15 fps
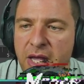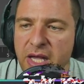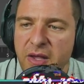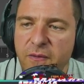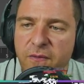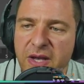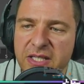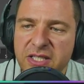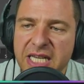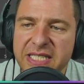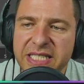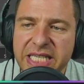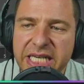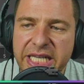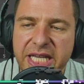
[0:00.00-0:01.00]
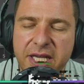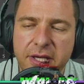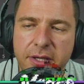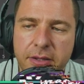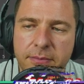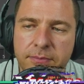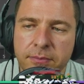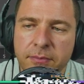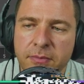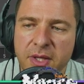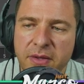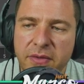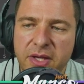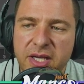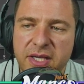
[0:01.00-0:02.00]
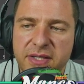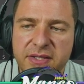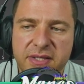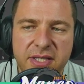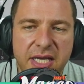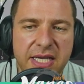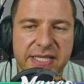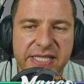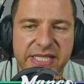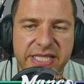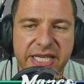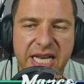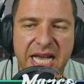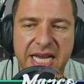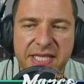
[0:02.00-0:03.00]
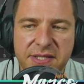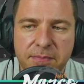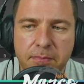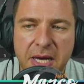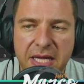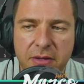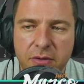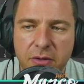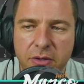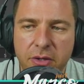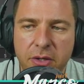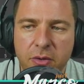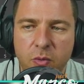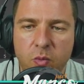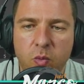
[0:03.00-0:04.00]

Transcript: if I just click this slice button,